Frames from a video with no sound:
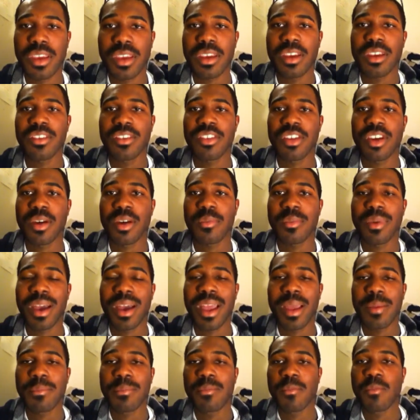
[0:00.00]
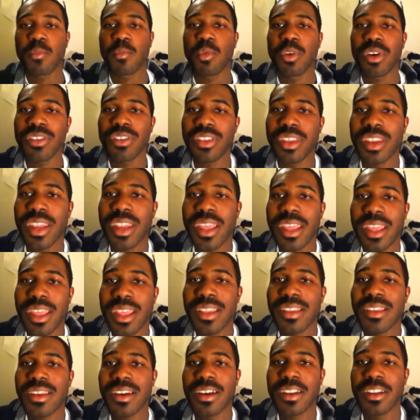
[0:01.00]
because I wasn't
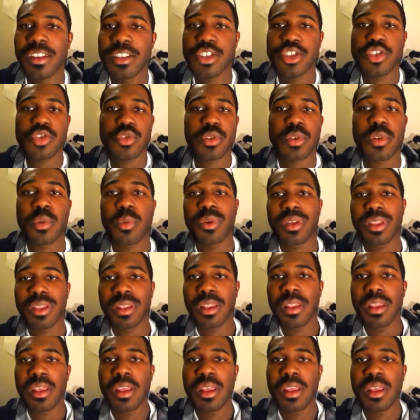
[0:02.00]
entirely sure what